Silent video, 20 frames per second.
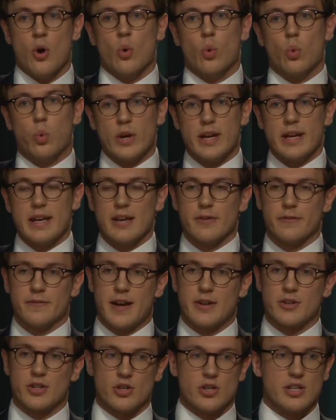We have
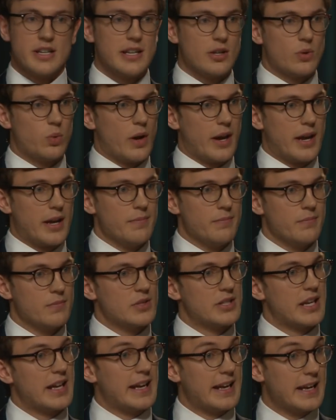found a unique way
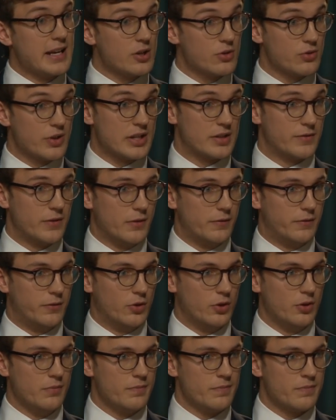to increase
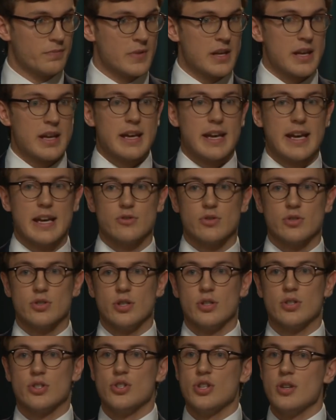footfall,
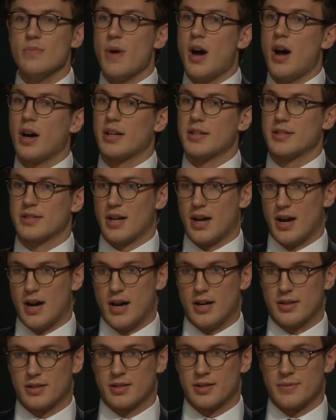introduce new markets to
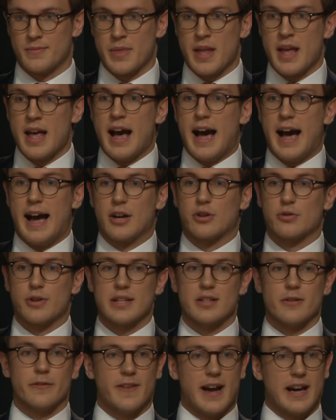art, and
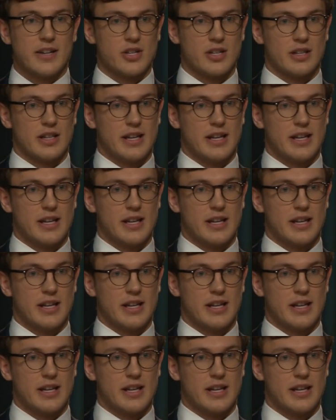create a fashion